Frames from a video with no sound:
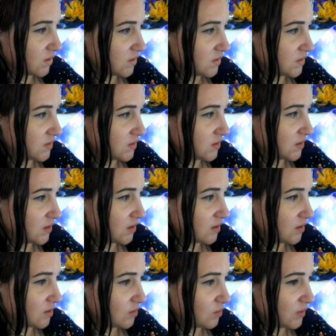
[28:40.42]
So
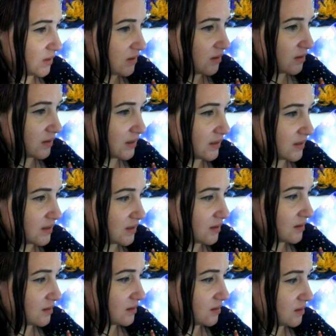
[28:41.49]
we are getting...